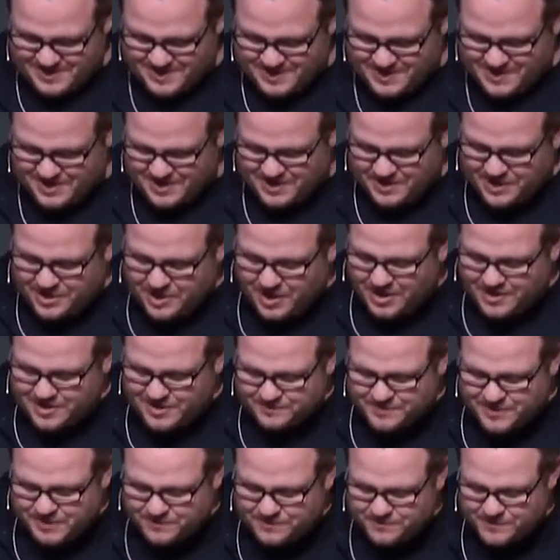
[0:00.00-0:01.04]
The thought of
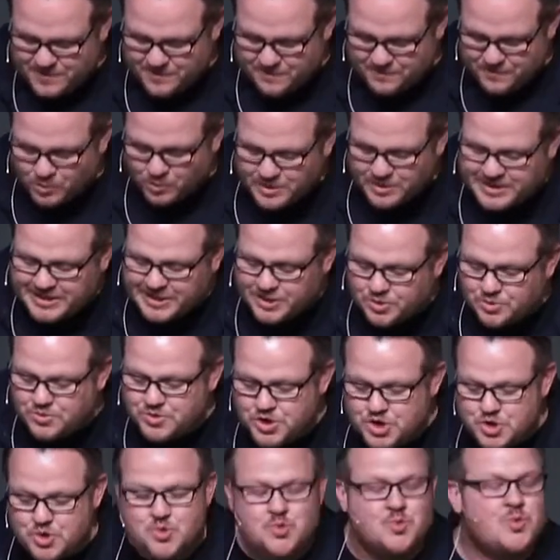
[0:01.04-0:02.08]
if, if only you
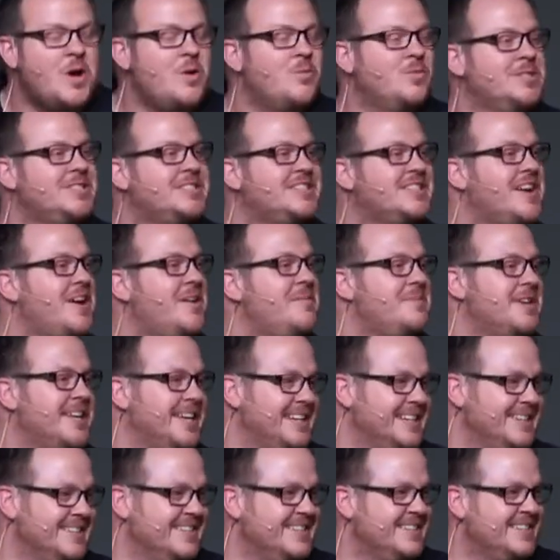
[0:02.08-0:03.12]
knew what was
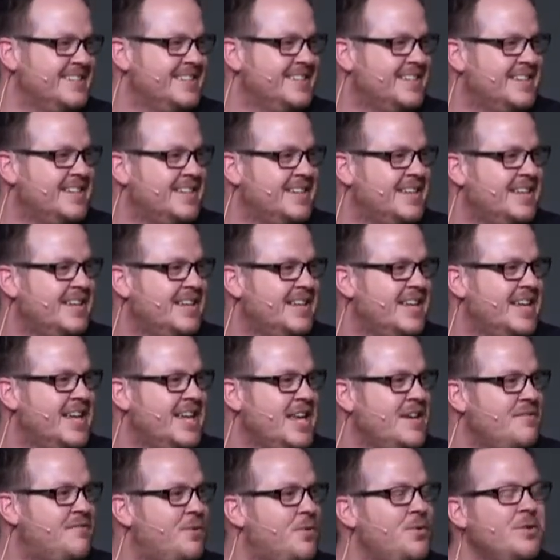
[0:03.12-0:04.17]
coming,
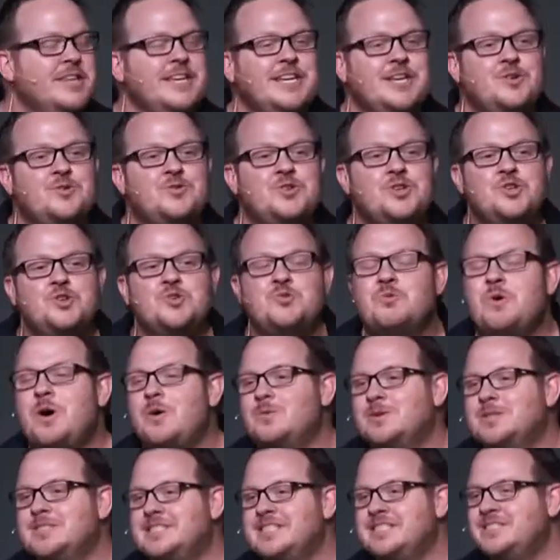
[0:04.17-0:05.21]
if only you knew what
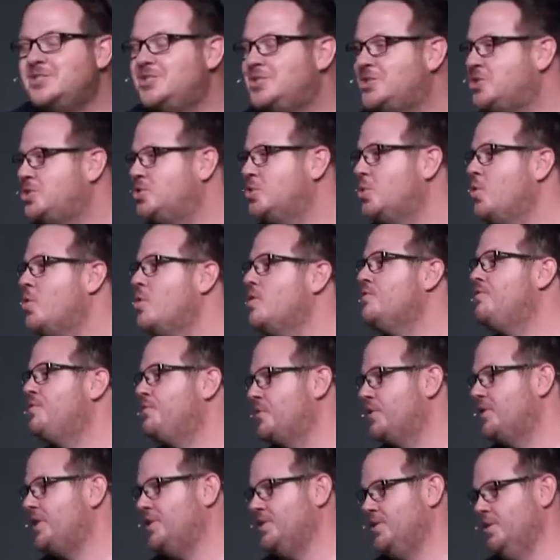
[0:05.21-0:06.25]
was in store for
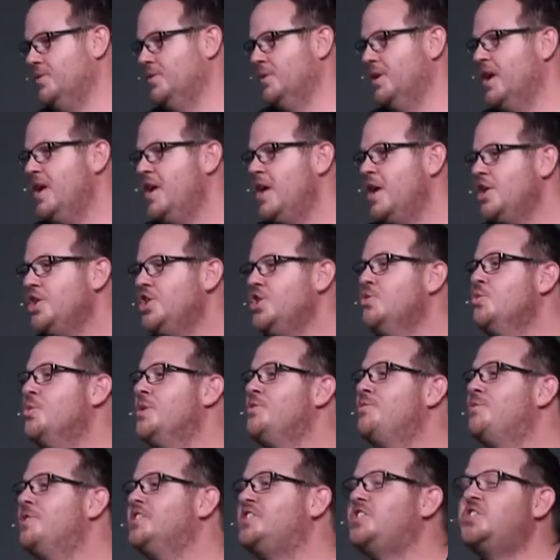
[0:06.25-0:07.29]
you, you would
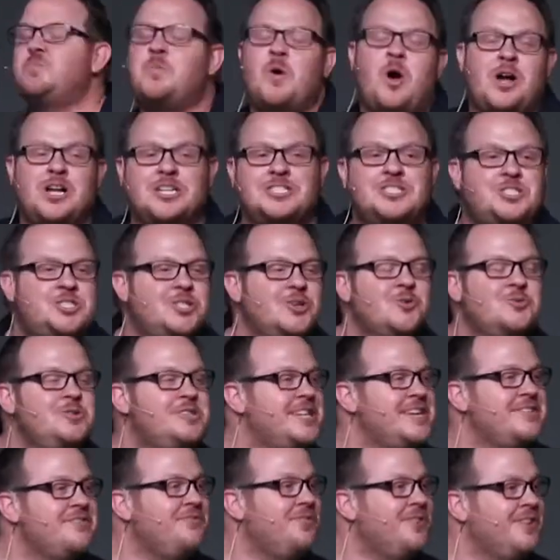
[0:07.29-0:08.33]
respond so
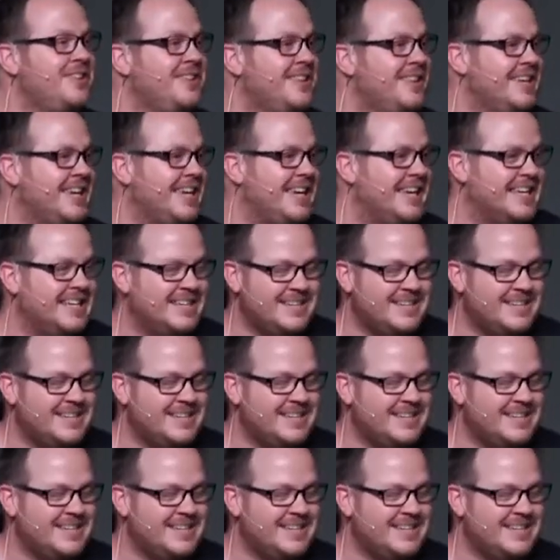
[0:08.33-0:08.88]
differently.